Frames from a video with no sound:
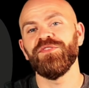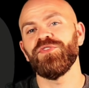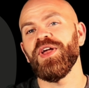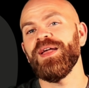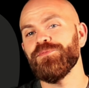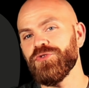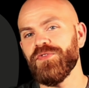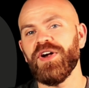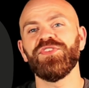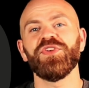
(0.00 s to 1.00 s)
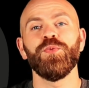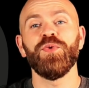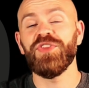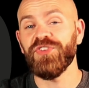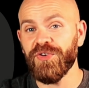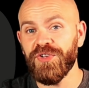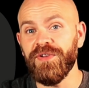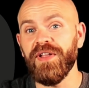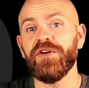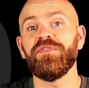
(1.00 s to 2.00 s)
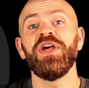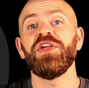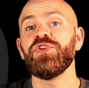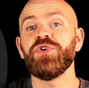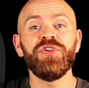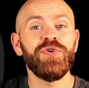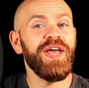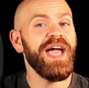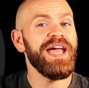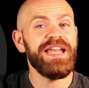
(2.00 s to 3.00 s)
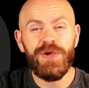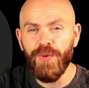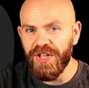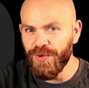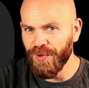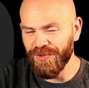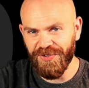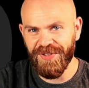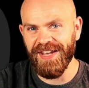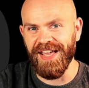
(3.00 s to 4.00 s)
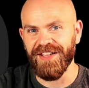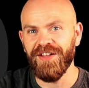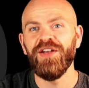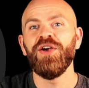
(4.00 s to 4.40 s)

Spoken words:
If you're improvising with the song you love, you can do it any way you want on the neck.